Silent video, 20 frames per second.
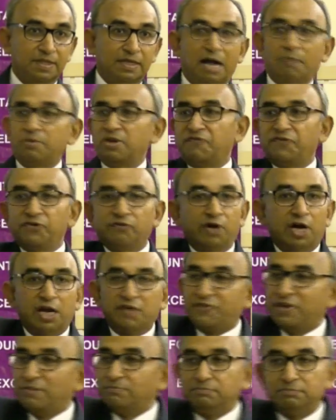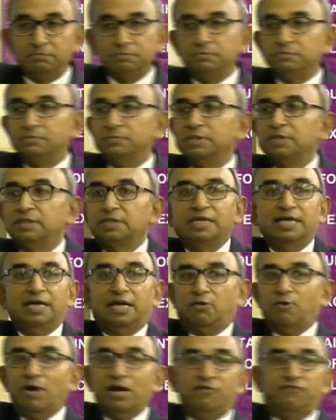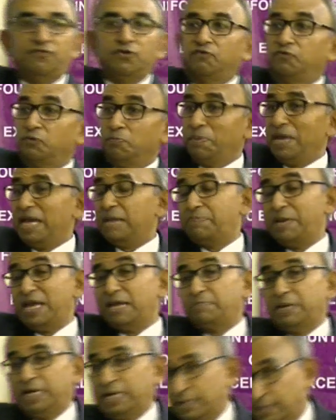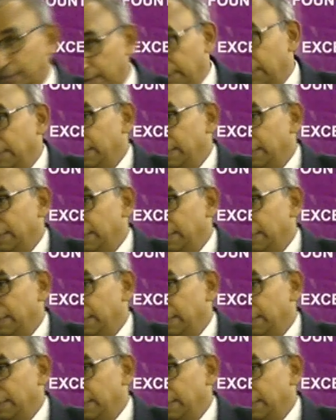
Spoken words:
How many of you have heard of him? Yeah, quite a few of you. Big builder.